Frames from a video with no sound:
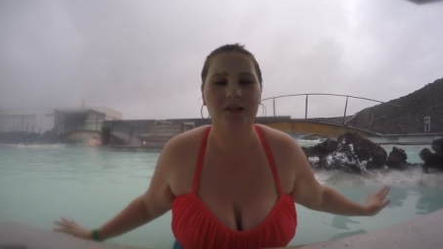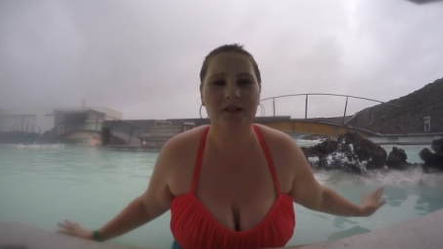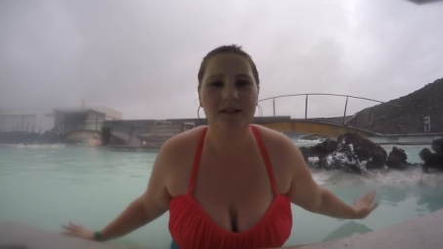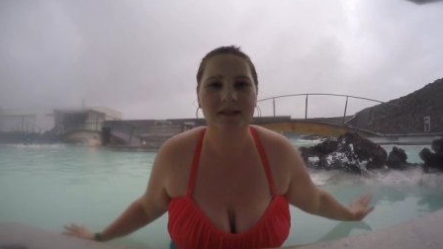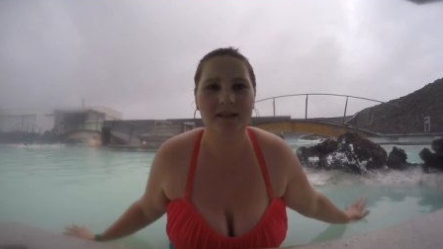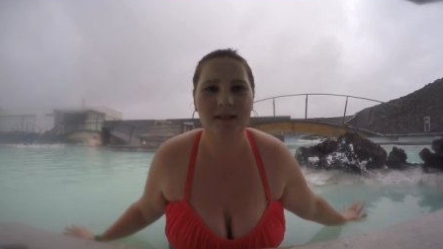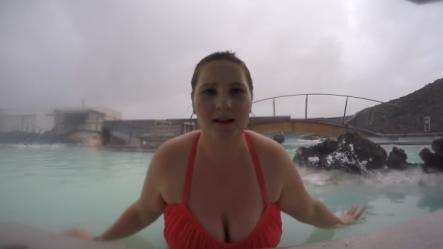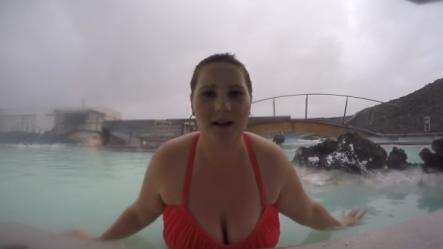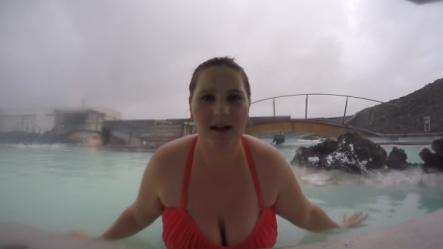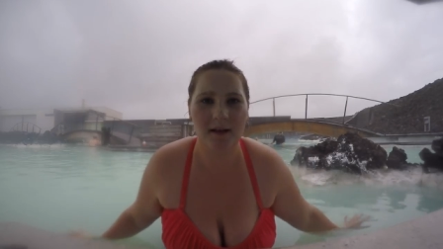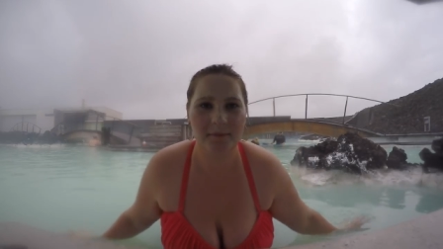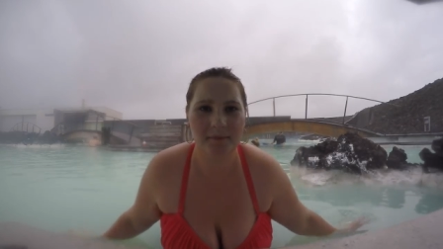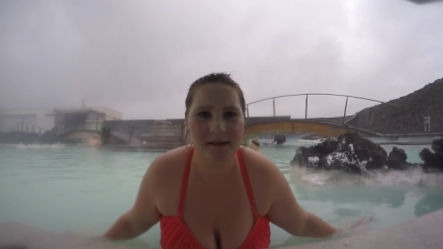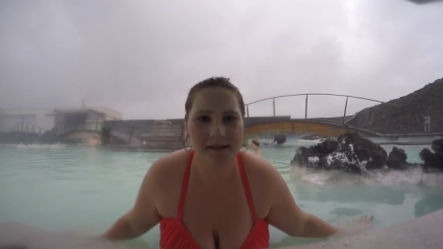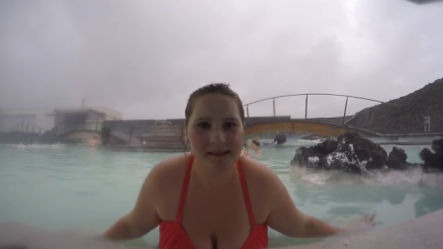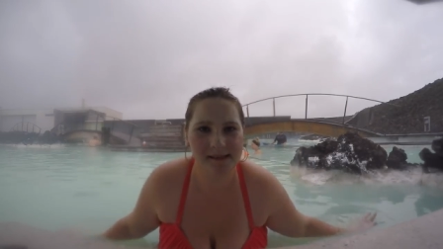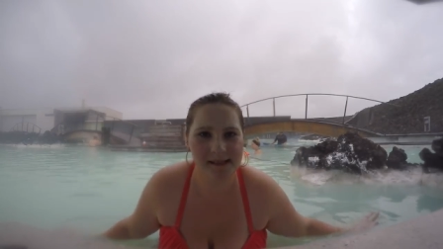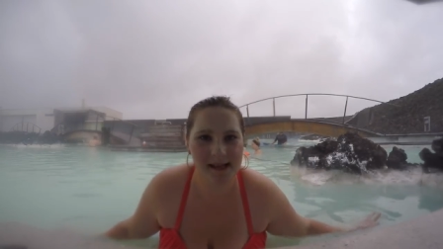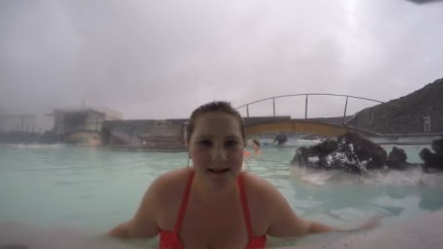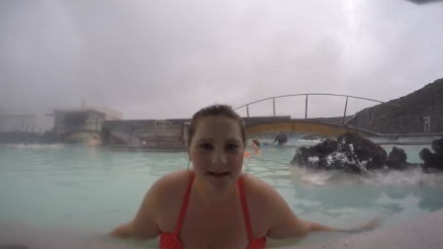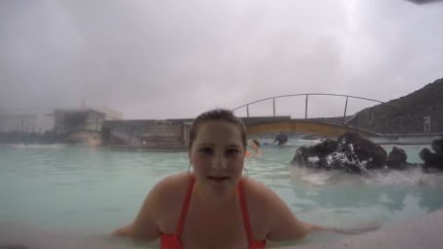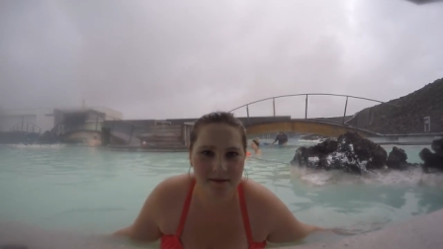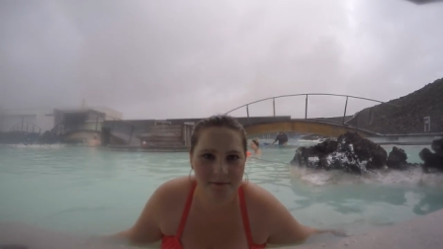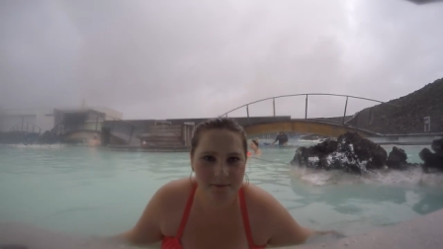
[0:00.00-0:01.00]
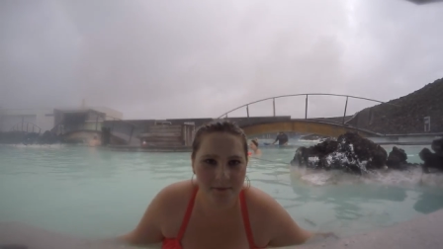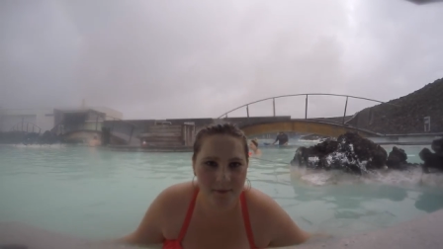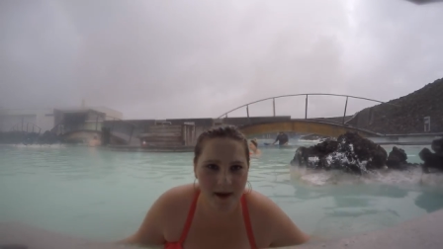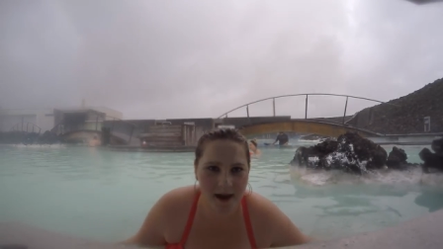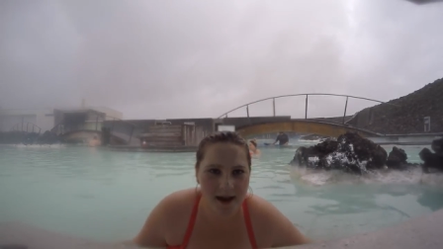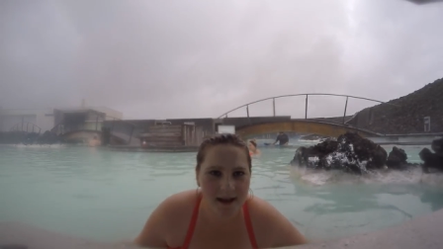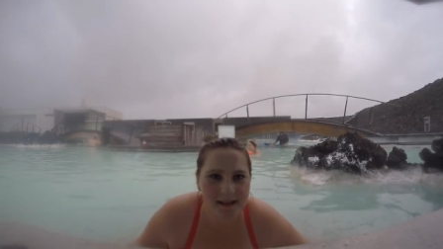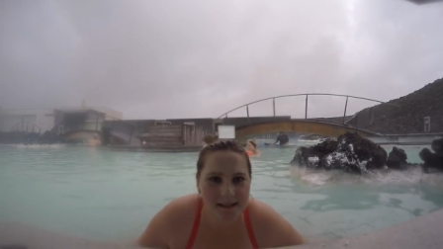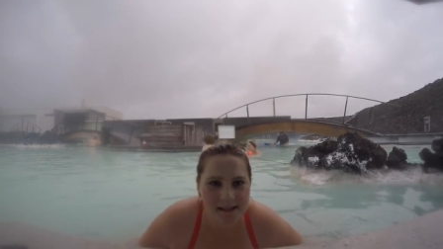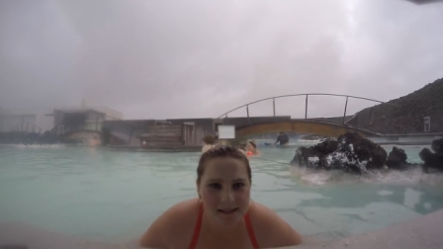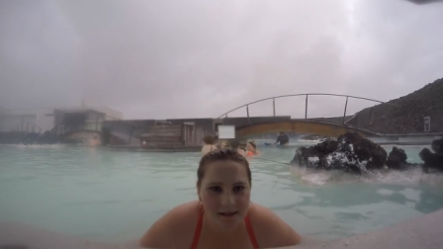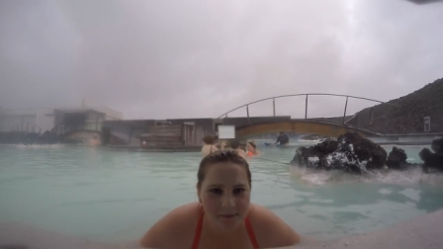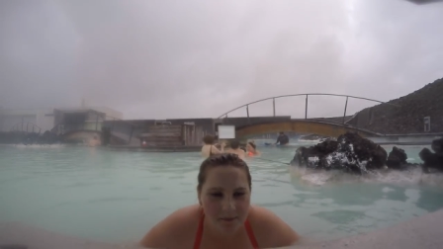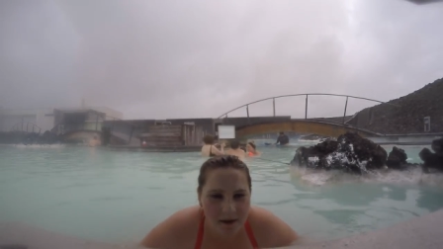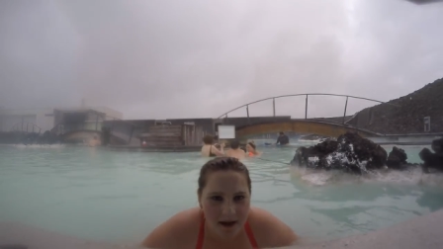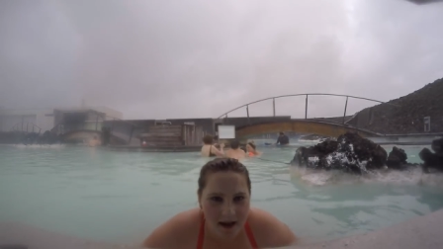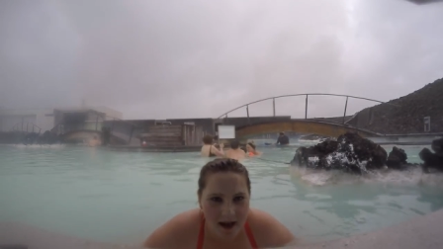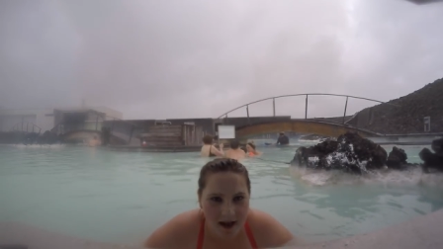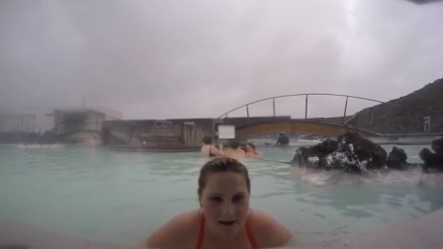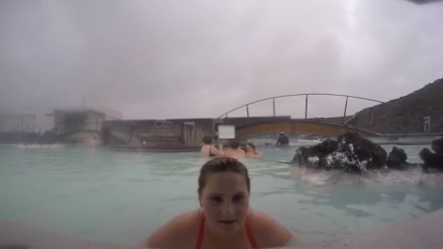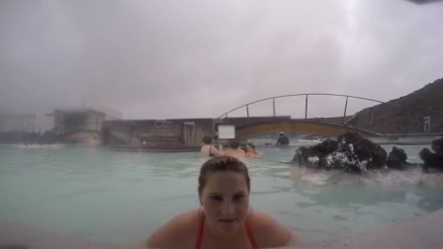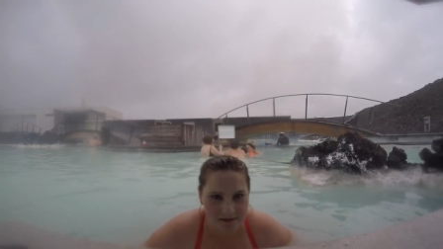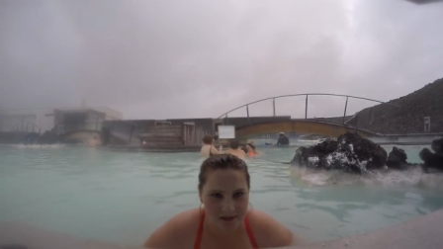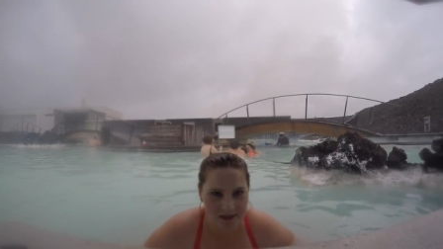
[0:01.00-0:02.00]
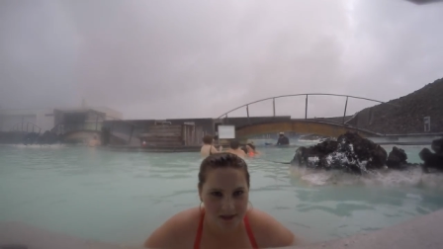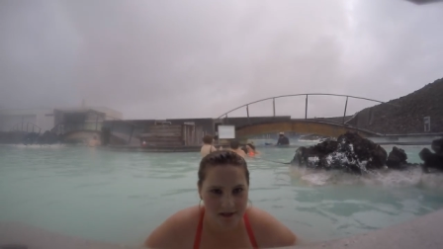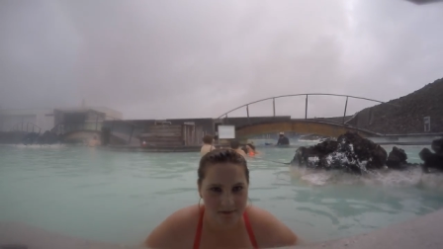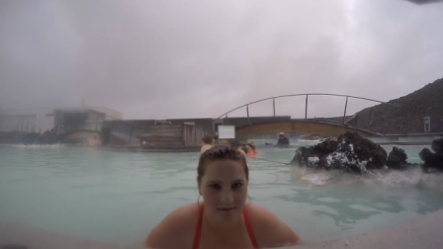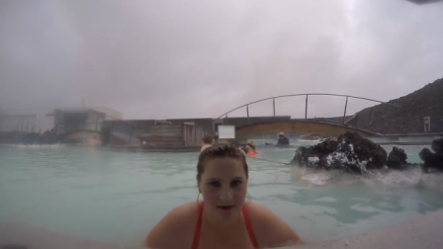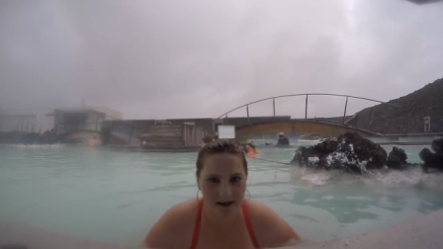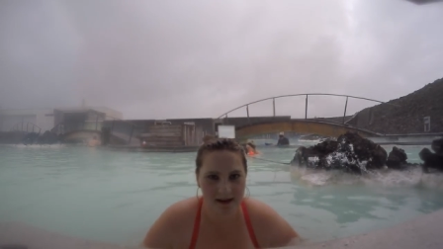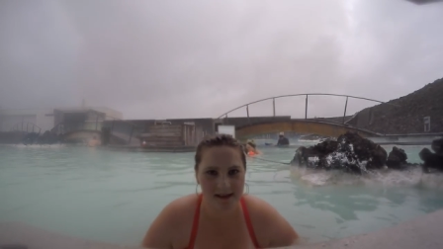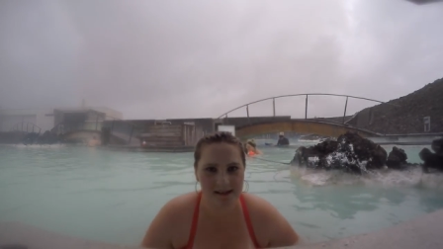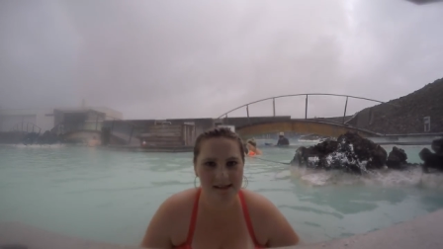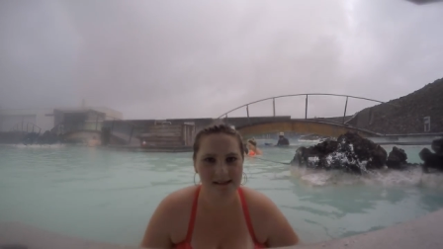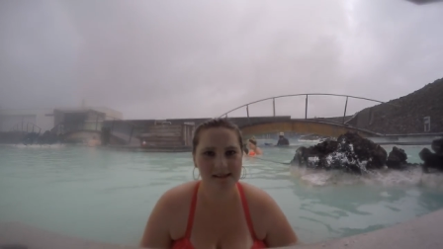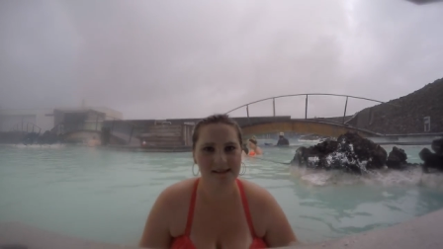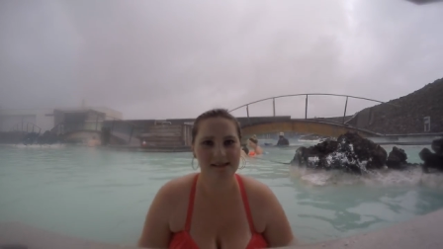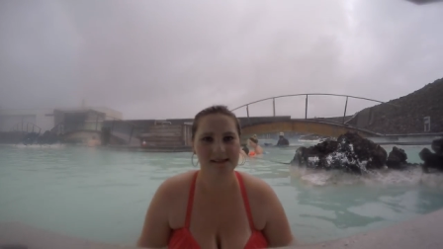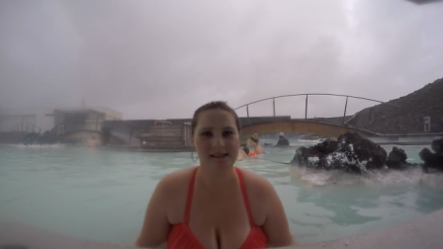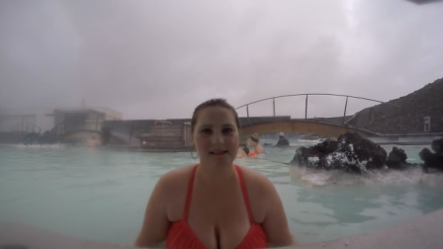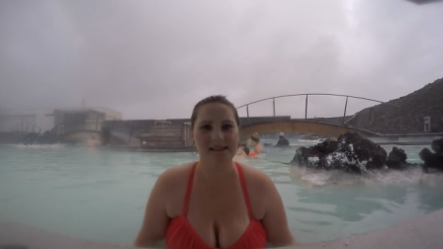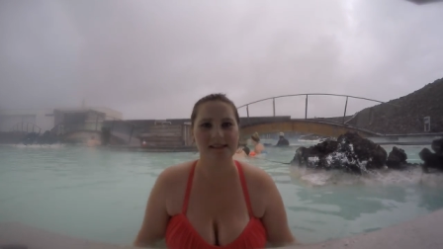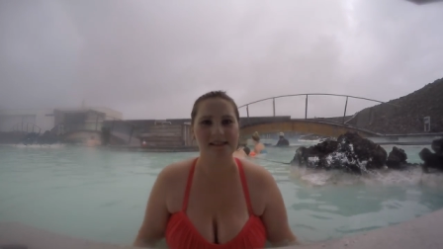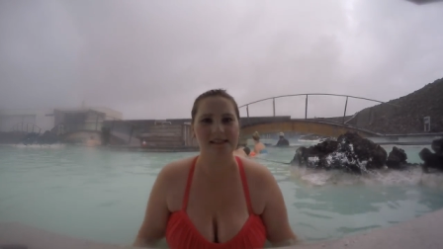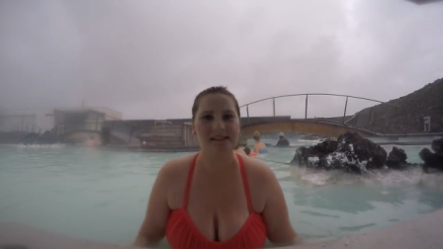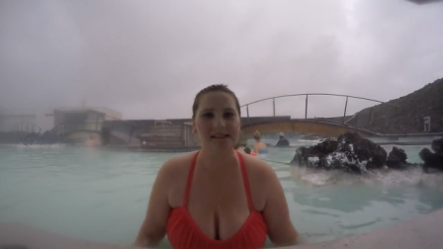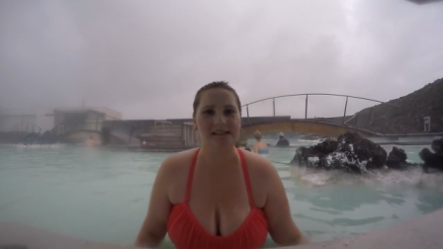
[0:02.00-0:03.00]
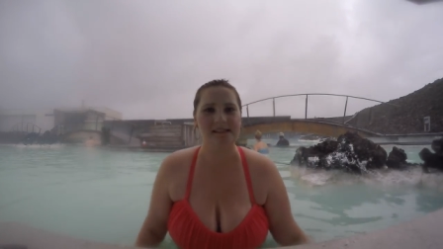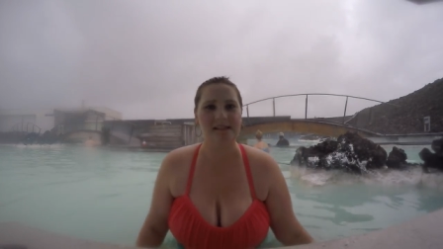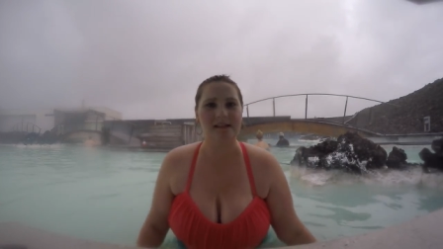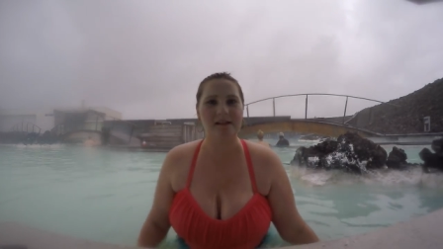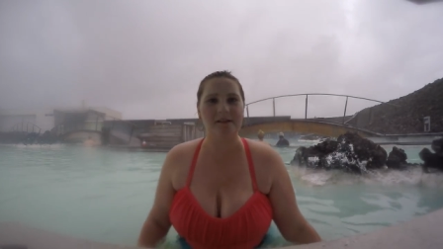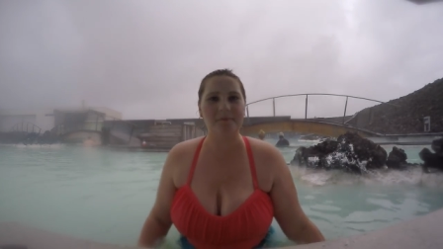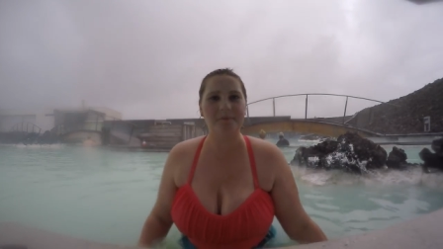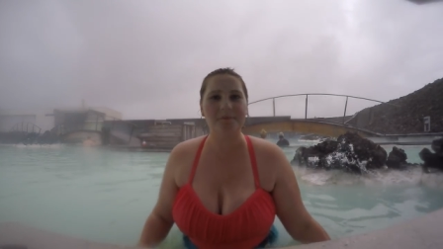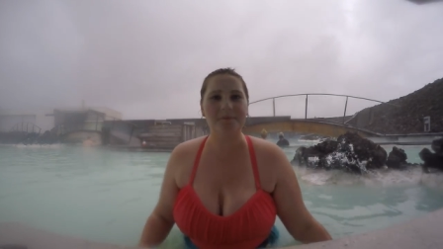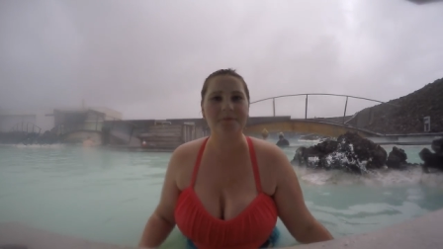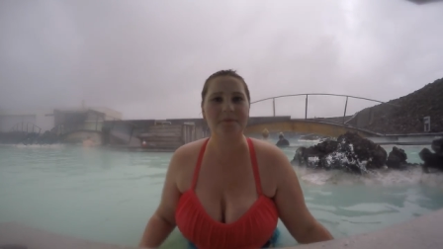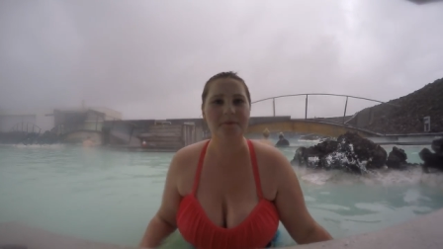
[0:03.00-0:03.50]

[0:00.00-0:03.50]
Just got my second mask, my algae mask. It's um